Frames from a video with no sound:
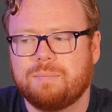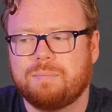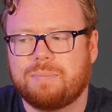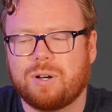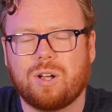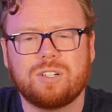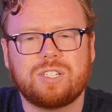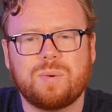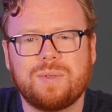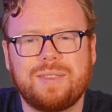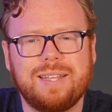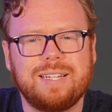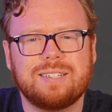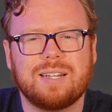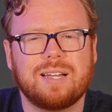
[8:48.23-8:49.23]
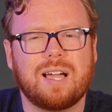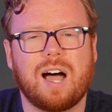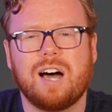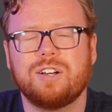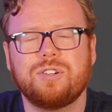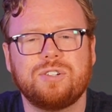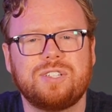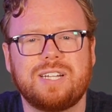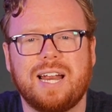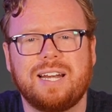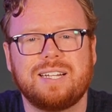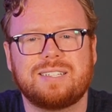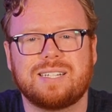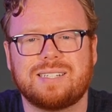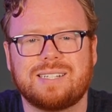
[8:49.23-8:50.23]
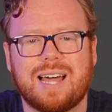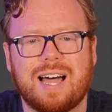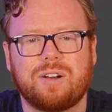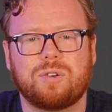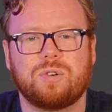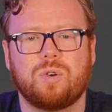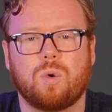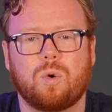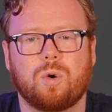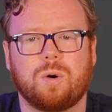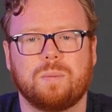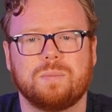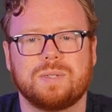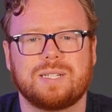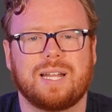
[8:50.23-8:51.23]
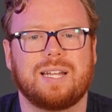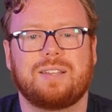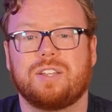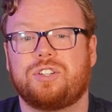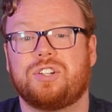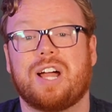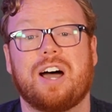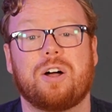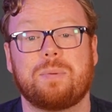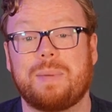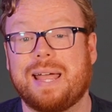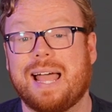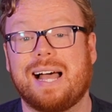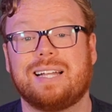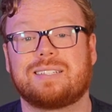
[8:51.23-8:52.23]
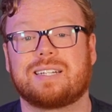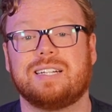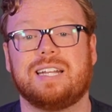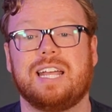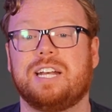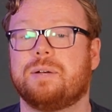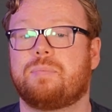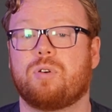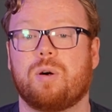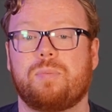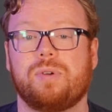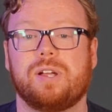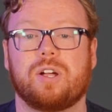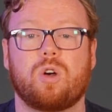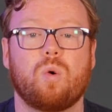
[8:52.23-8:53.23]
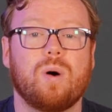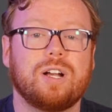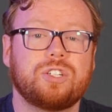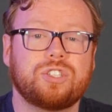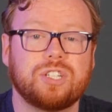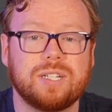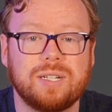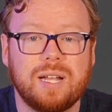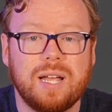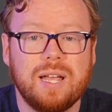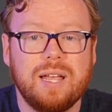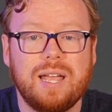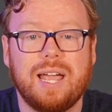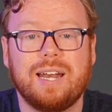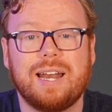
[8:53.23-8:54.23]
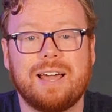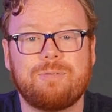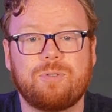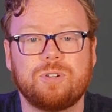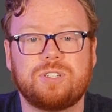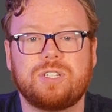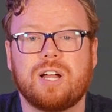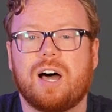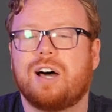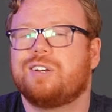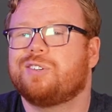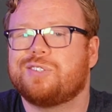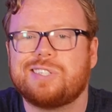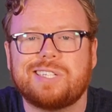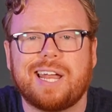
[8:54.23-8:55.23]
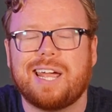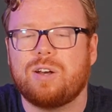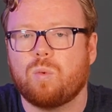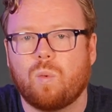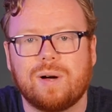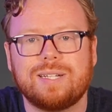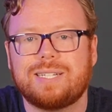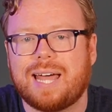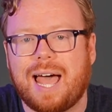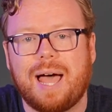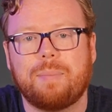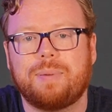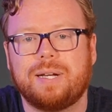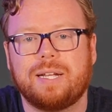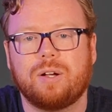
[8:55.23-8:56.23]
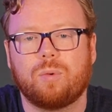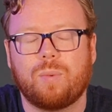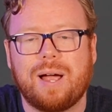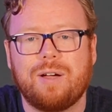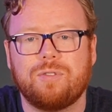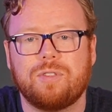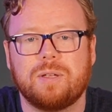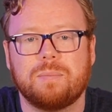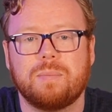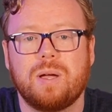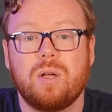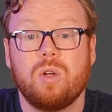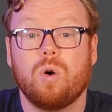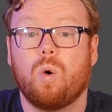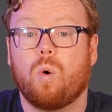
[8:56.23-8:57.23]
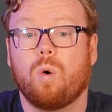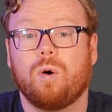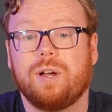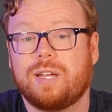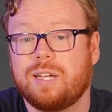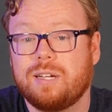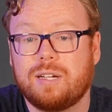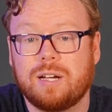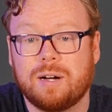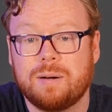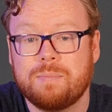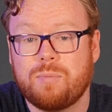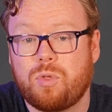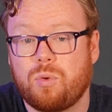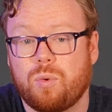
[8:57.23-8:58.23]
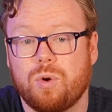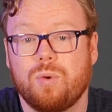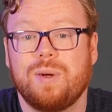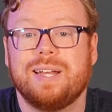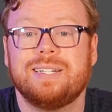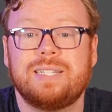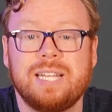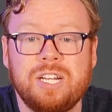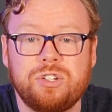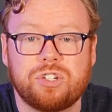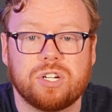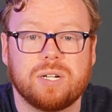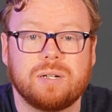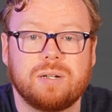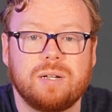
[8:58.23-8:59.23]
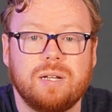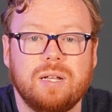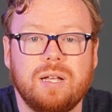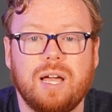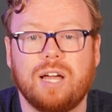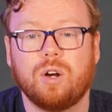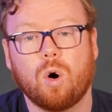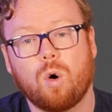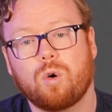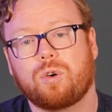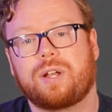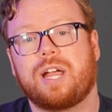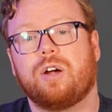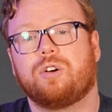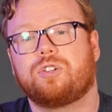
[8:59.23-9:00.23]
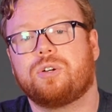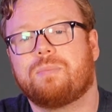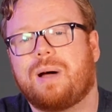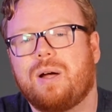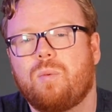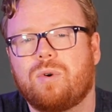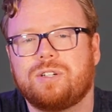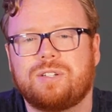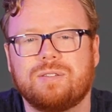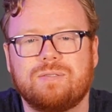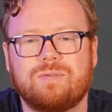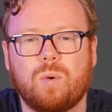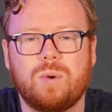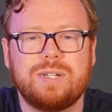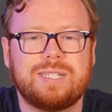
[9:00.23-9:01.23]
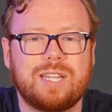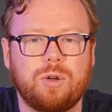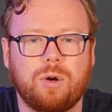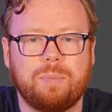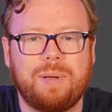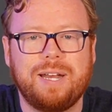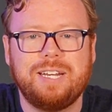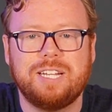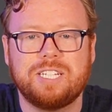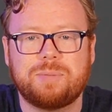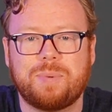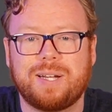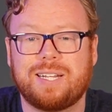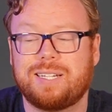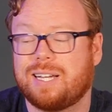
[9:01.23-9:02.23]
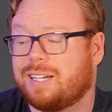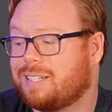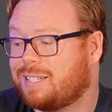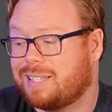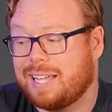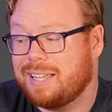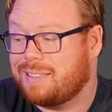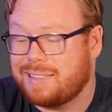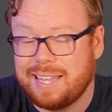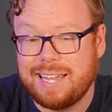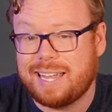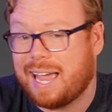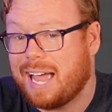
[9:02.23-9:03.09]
but also in things like understanding societal norms. Like the child may ask an inappropriate question in efforts to understand what's happening around them, or it can come through intention. An older character might want to voice their opinions because they think